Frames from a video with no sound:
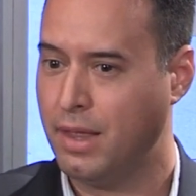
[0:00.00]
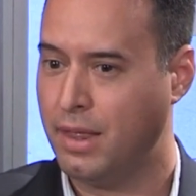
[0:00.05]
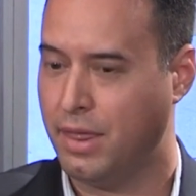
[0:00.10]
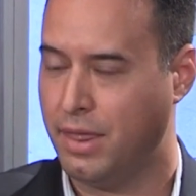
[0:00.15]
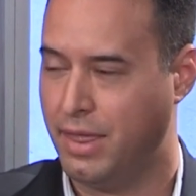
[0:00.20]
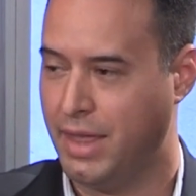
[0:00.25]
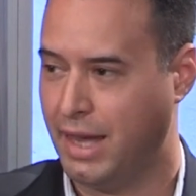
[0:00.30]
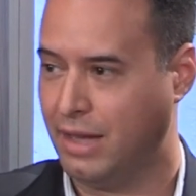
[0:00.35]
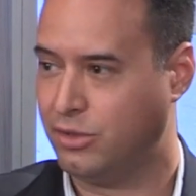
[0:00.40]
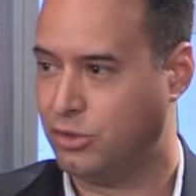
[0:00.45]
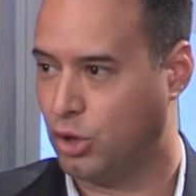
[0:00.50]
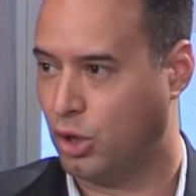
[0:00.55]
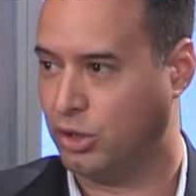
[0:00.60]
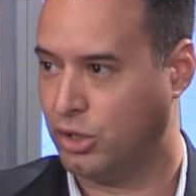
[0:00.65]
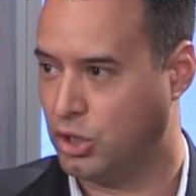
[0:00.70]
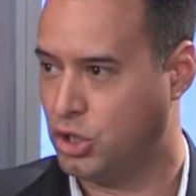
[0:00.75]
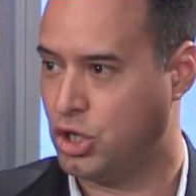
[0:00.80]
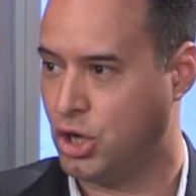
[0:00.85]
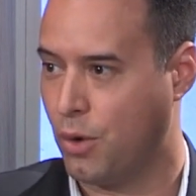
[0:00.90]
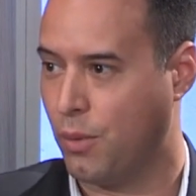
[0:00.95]
they start
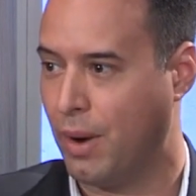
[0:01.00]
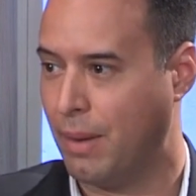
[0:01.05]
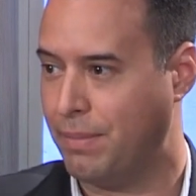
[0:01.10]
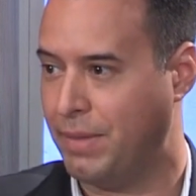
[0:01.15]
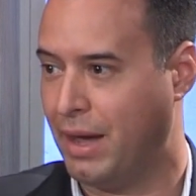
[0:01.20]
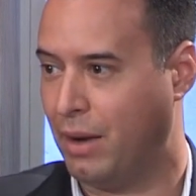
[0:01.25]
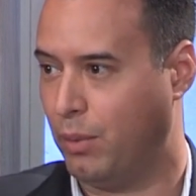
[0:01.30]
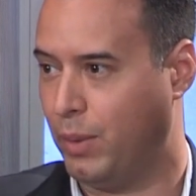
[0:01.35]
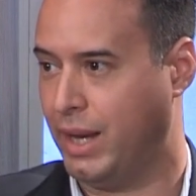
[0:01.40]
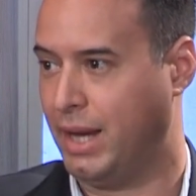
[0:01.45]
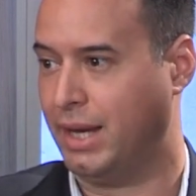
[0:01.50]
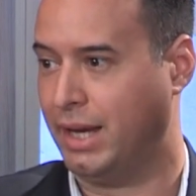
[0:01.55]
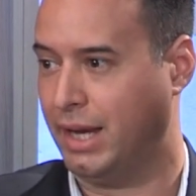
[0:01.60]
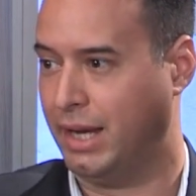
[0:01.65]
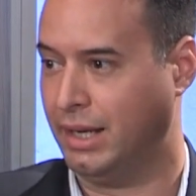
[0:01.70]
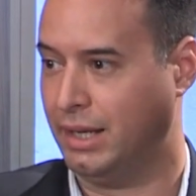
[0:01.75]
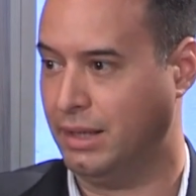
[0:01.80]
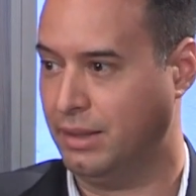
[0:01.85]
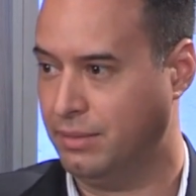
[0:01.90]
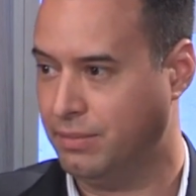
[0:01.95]
to show up that way
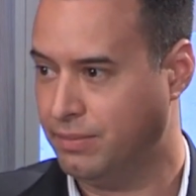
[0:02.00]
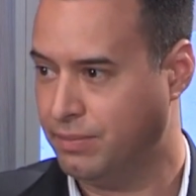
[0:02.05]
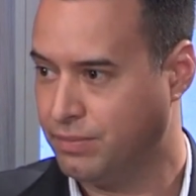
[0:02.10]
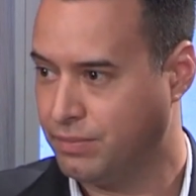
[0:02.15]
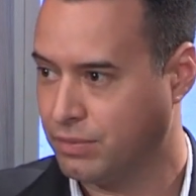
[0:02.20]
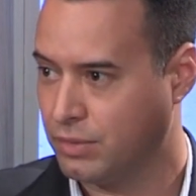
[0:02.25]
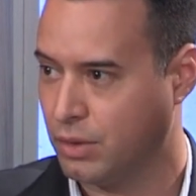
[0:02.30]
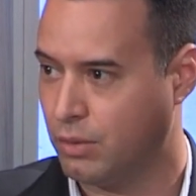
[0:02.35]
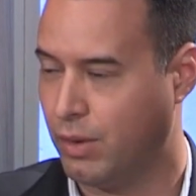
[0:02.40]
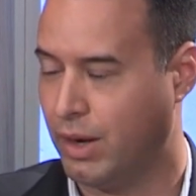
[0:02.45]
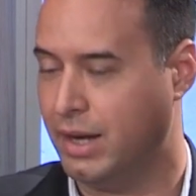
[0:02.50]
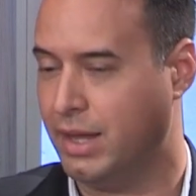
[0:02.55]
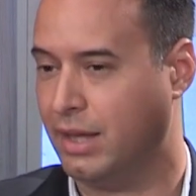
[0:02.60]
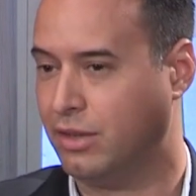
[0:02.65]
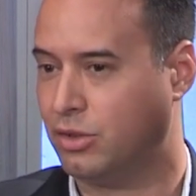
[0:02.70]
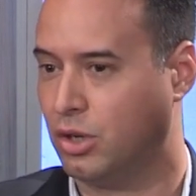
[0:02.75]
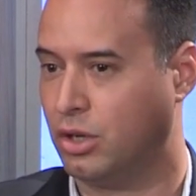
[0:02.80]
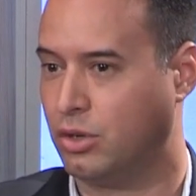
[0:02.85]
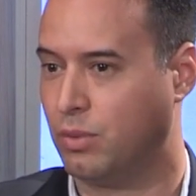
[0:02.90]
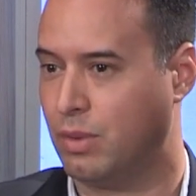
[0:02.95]
again, right? And they
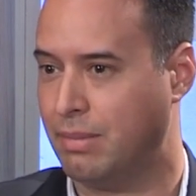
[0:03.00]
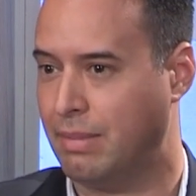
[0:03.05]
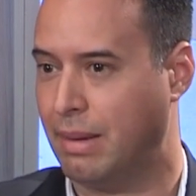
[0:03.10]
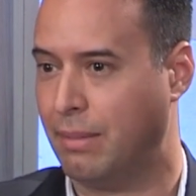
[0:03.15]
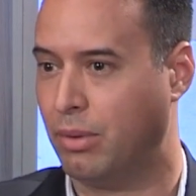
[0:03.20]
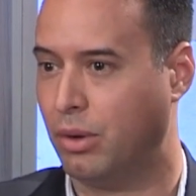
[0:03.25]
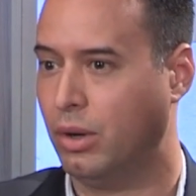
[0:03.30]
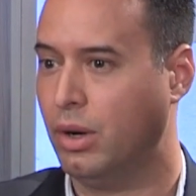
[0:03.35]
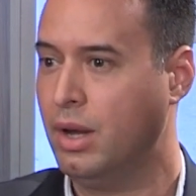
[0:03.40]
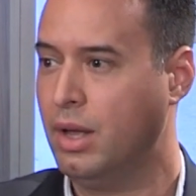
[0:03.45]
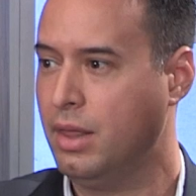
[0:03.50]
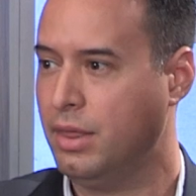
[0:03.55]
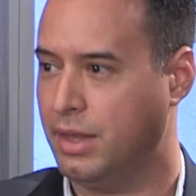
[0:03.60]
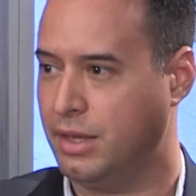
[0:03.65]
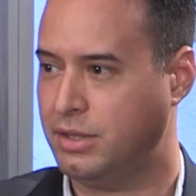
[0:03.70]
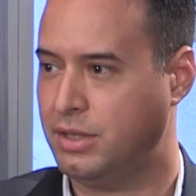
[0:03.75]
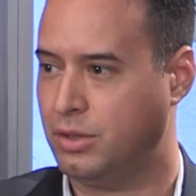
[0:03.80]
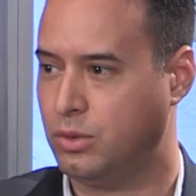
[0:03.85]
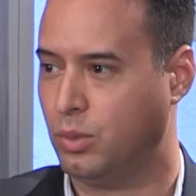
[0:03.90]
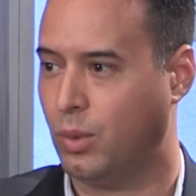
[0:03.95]
start to remember,
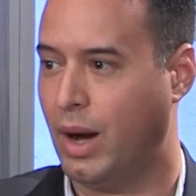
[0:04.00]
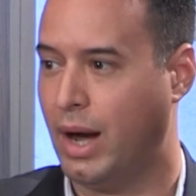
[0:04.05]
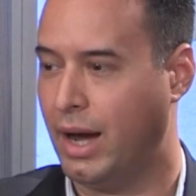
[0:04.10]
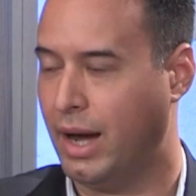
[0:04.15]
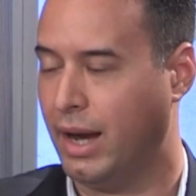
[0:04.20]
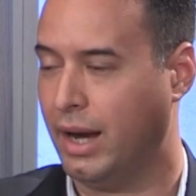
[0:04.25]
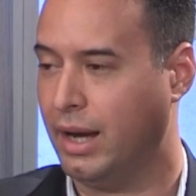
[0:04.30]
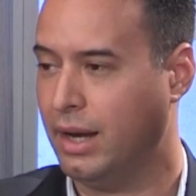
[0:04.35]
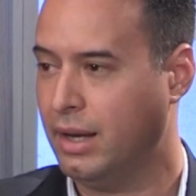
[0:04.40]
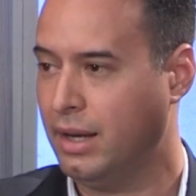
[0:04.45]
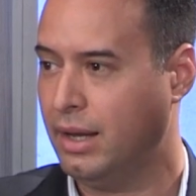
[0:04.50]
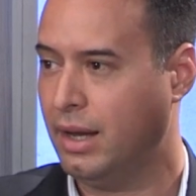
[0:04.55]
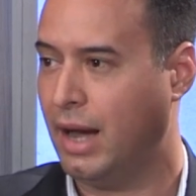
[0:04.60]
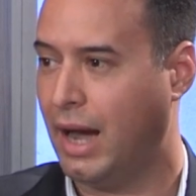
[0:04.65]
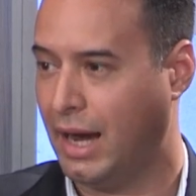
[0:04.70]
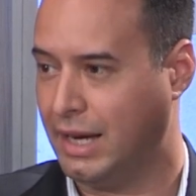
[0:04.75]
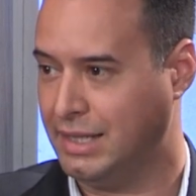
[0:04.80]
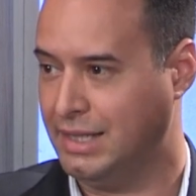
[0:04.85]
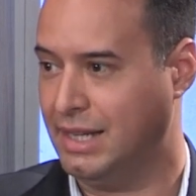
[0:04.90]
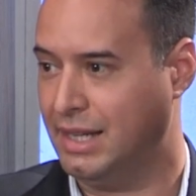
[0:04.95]
this is why
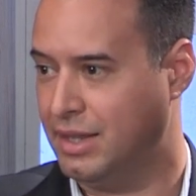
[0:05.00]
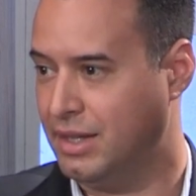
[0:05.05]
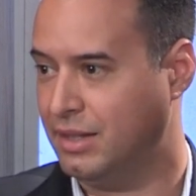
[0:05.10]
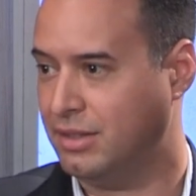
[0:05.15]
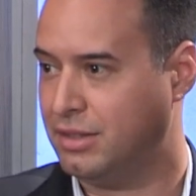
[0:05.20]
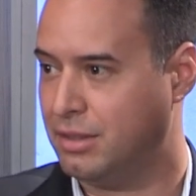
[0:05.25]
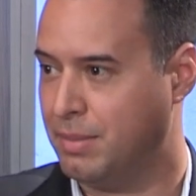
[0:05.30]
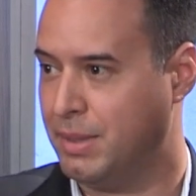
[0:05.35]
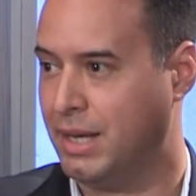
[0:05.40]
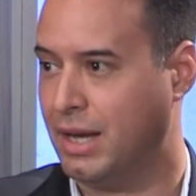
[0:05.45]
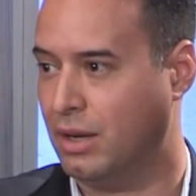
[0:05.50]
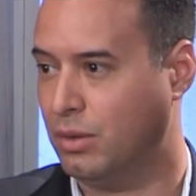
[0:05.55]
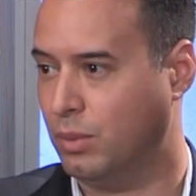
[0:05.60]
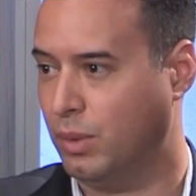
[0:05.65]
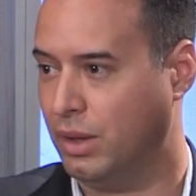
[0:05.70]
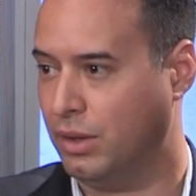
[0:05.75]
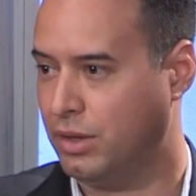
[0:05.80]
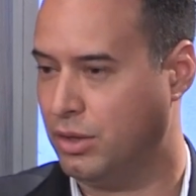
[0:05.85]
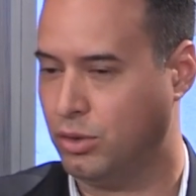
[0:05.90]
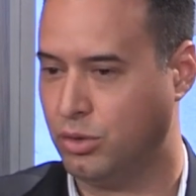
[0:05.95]
I did this to begin
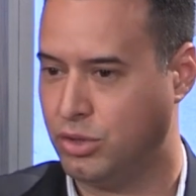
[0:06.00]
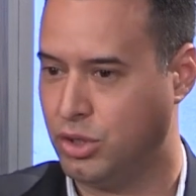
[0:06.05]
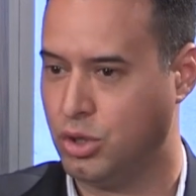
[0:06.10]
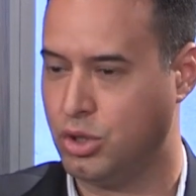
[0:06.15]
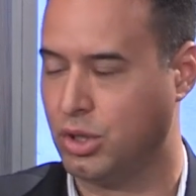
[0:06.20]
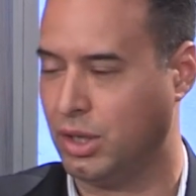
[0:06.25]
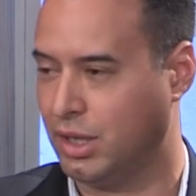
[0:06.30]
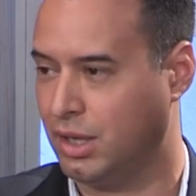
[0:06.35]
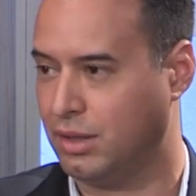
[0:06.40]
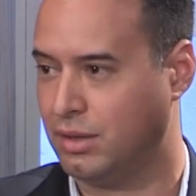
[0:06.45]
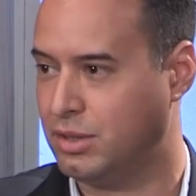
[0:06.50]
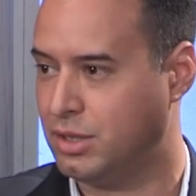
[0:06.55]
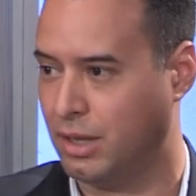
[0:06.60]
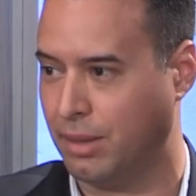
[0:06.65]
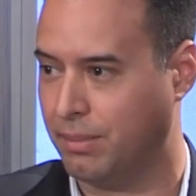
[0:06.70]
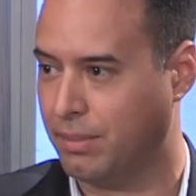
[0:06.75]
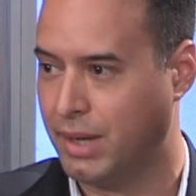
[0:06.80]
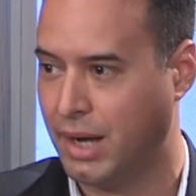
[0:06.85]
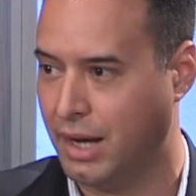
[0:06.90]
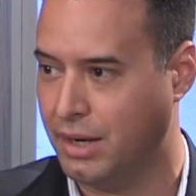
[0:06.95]
with. And there's usually
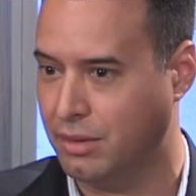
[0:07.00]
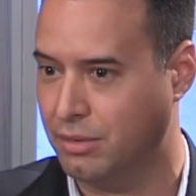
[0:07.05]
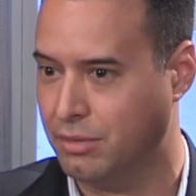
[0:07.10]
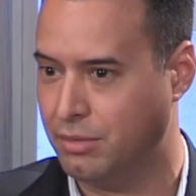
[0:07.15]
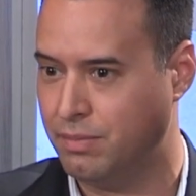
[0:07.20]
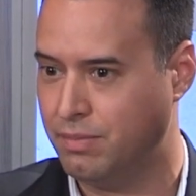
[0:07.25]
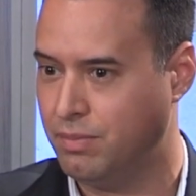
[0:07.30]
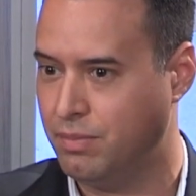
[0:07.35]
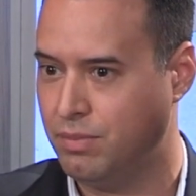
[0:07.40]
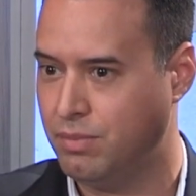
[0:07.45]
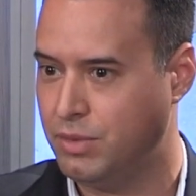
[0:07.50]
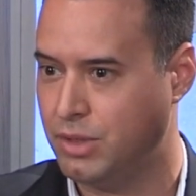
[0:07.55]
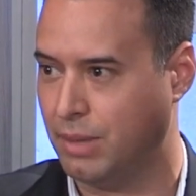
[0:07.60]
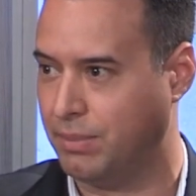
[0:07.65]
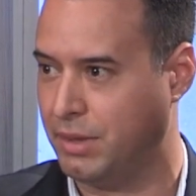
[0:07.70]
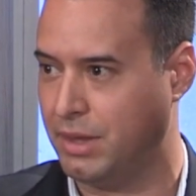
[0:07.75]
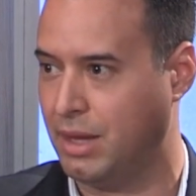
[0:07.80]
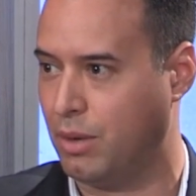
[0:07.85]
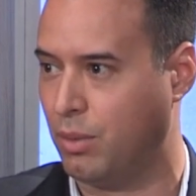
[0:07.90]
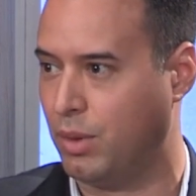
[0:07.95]
something
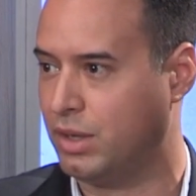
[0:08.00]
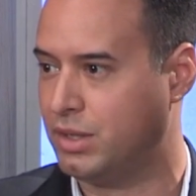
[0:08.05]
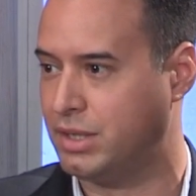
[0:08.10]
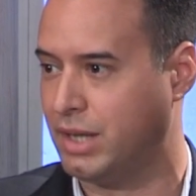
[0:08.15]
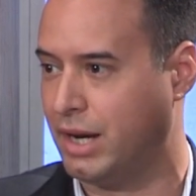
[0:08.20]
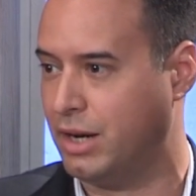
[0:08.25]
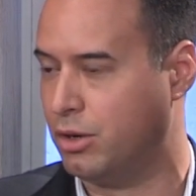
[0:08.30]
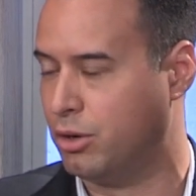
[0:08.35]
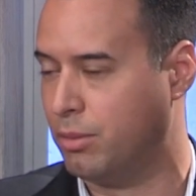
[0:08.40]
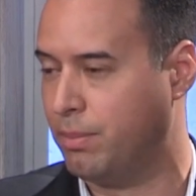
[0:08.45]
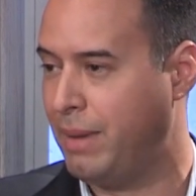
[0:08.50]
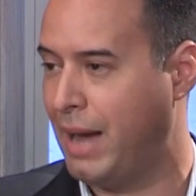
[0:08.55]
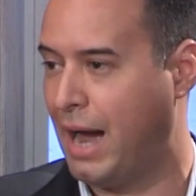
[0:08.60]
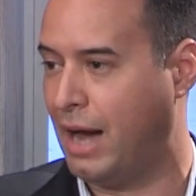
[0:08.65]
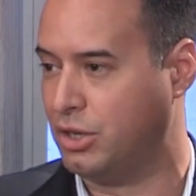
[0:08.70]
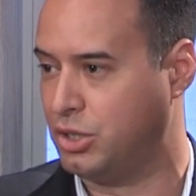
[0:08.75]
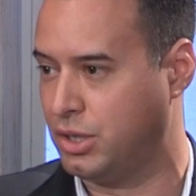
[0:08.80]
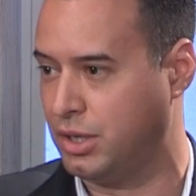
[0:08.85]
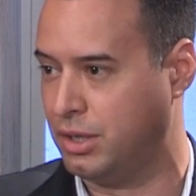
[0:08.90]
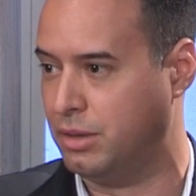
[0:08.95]
they were excited or
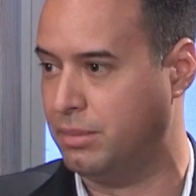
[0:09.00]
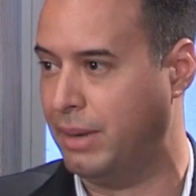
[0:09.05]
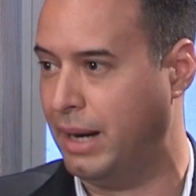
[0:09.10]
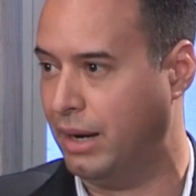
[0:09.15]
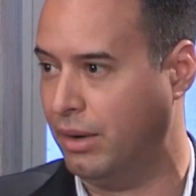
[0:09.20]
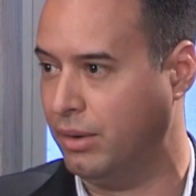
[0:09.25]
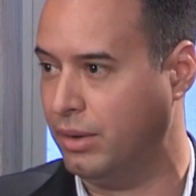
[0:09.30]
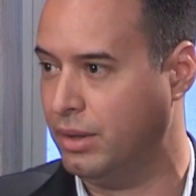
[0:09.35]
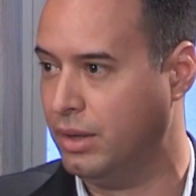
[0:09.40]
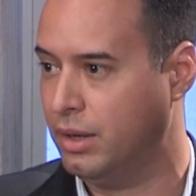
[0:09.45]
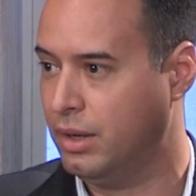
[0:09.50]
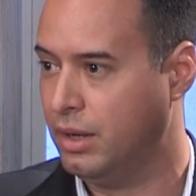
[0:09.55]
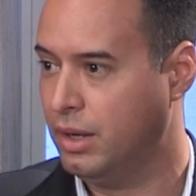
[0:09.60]
passionate about.